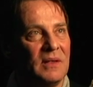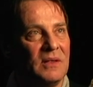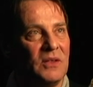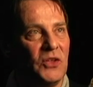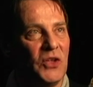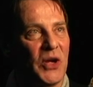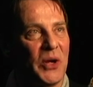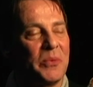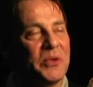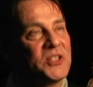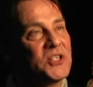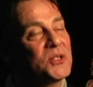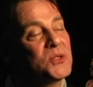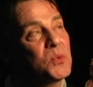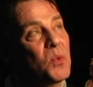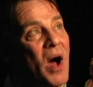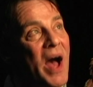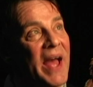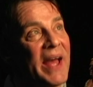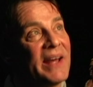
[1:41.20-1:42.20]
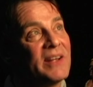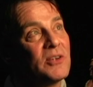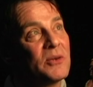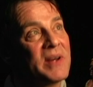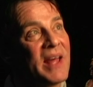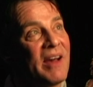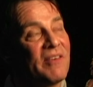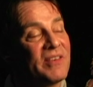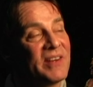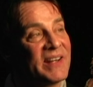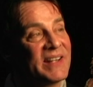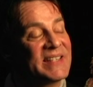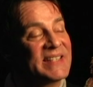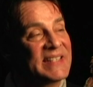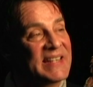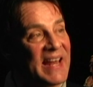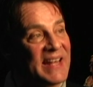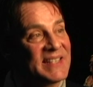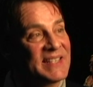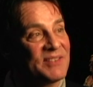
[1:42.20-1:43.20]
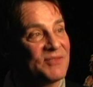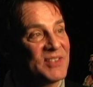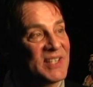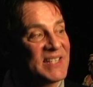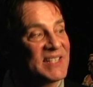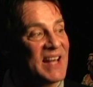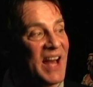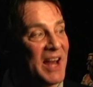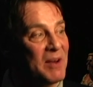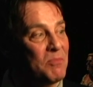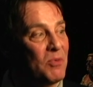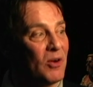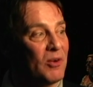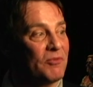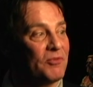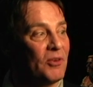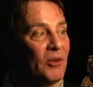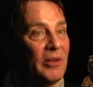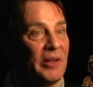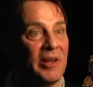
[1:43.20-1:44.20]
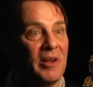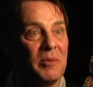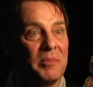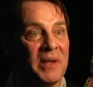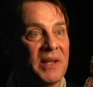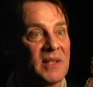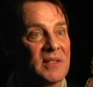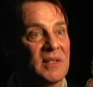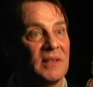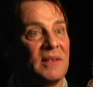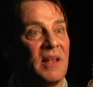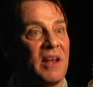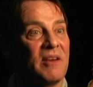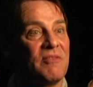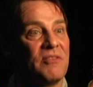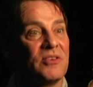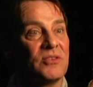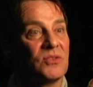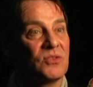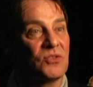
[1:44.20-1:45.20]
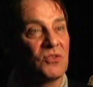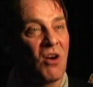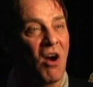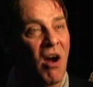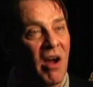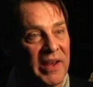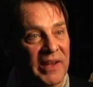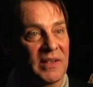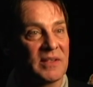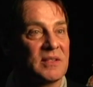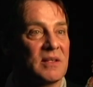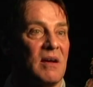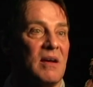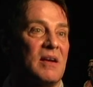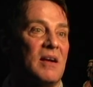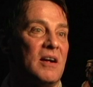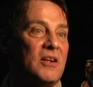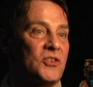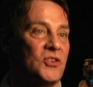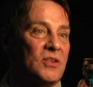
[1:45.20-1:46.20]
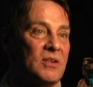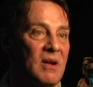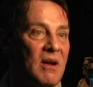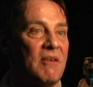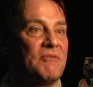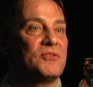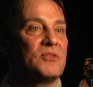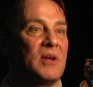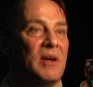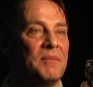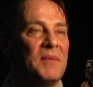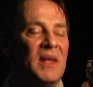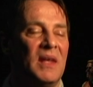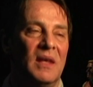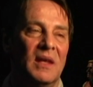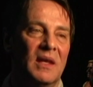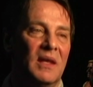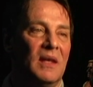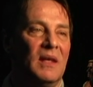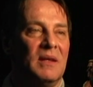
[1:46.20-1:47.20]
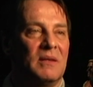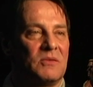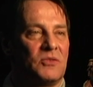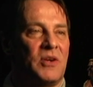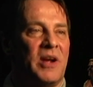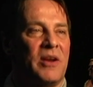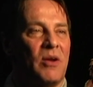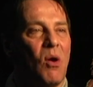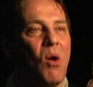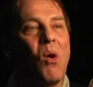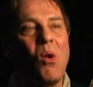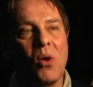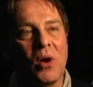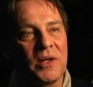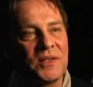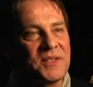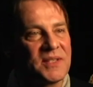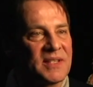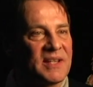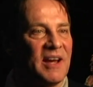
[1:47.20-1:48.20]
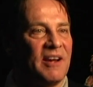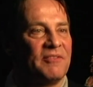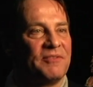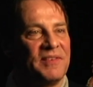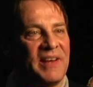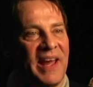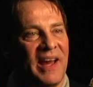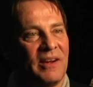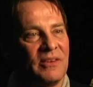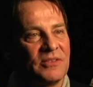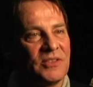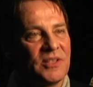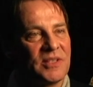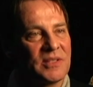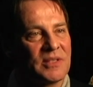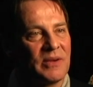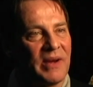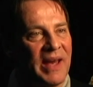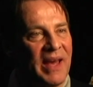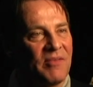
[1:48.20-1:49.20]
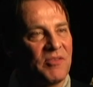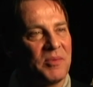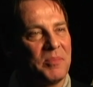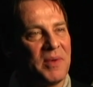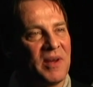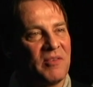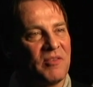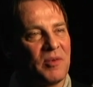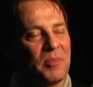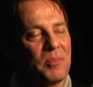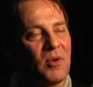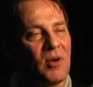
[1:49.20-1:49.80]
you know, which is why I don't have an extensive design portfolio, because a lot of those drawings got auctioned off. So. Right. Trying to hoard stuff now, just so I have a bit of a